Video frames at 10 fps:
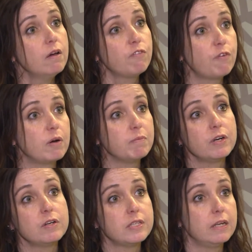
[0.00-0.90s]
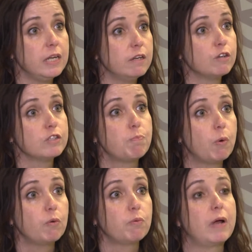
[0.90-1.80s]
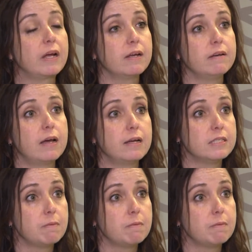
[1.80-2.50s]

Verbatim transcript: farmers and eaters both recognize